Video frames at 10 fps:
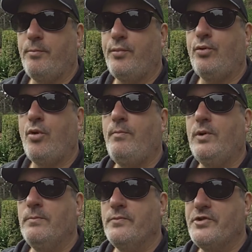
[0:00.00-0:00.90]

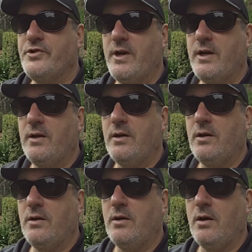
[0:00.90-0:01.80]
problems that
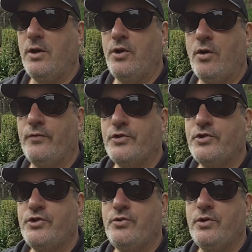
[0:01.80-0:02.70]
a novice
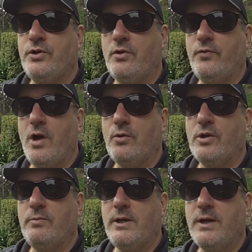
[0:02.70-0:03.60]
student of
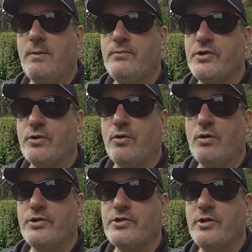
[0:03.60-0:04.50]
alchemy comes
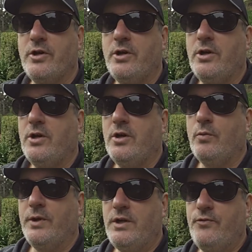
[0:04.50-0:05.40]
across
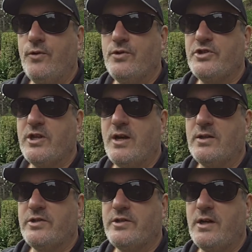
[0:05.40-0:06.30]
when he first
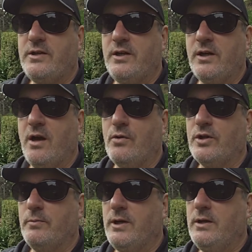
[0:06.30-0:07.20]
starts studying
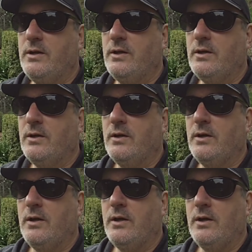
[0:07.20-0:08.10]
alchemy
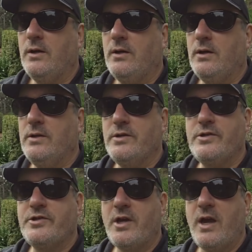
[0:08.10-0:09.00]

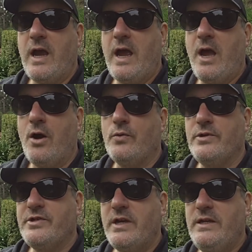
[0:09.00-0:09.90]
is, how
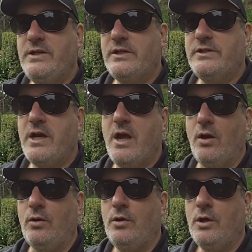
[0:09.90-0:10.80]
is he to
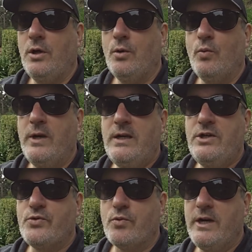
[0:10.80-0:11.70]
tell when
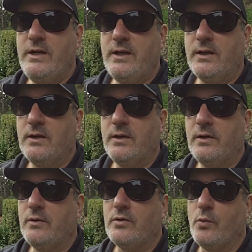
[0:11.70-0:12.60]
he's reading
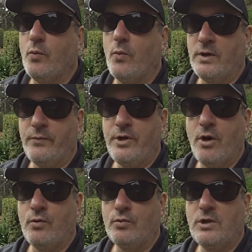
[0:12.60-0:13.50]
one of the
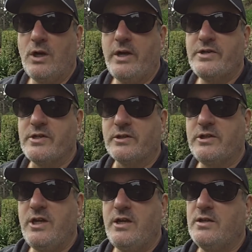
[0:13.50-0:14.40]
old classic
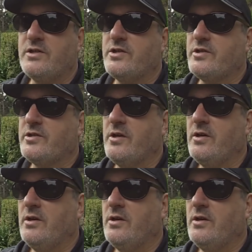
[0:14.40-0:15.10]
texts